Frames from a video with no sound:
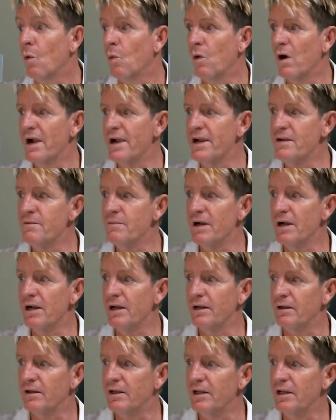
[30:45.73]
Wayne
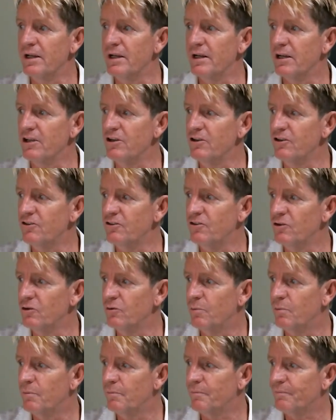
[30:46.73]
Martin. Ian, are you
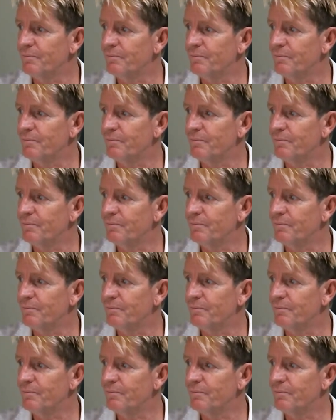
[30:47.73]
still